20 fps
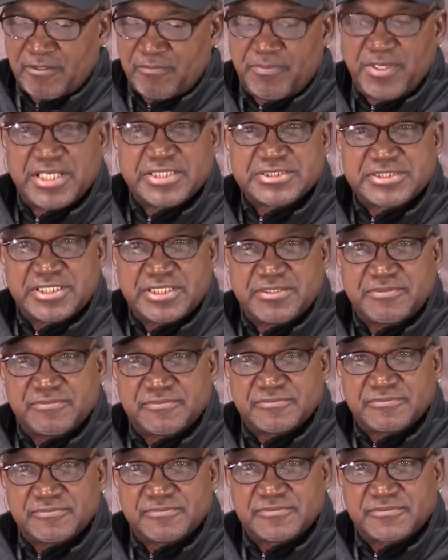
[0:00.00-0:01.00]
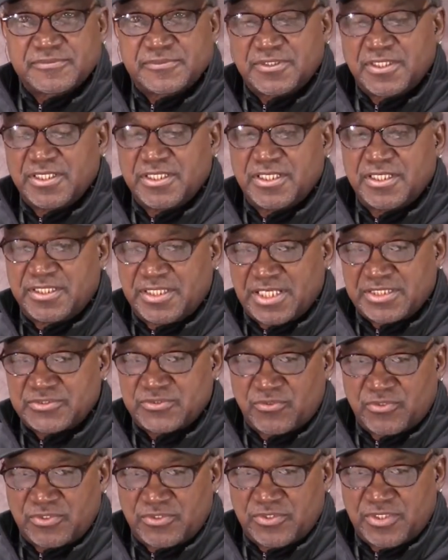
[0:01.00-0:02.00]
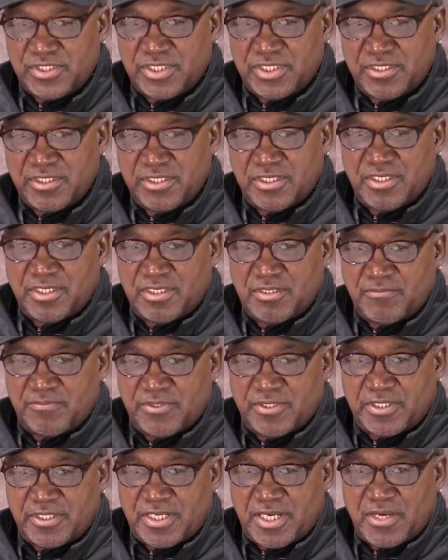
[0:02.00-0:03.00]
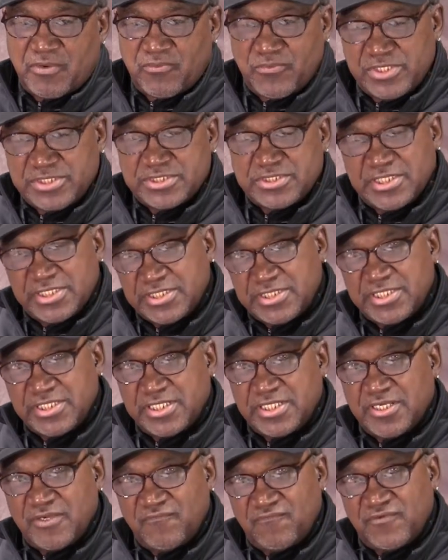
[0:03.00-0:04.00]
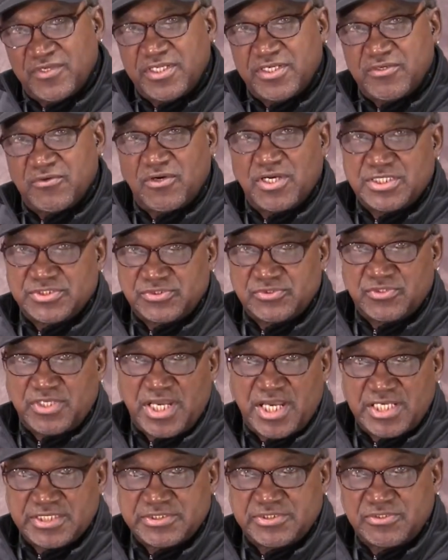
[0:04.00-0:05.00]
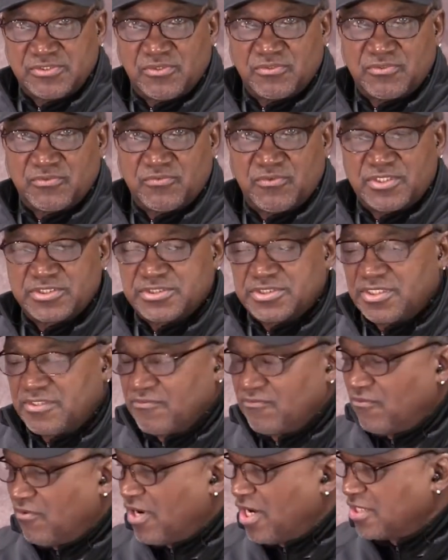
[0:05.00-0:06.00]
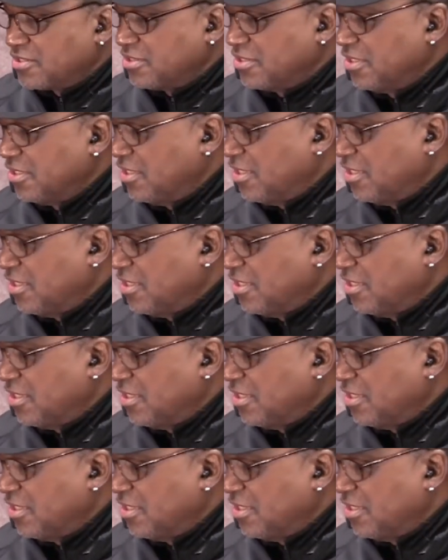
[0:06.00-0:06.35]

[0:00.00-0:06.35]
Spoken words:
pesting and that sort of thing, but I recently did a video, as you guys know, the ones that have watched,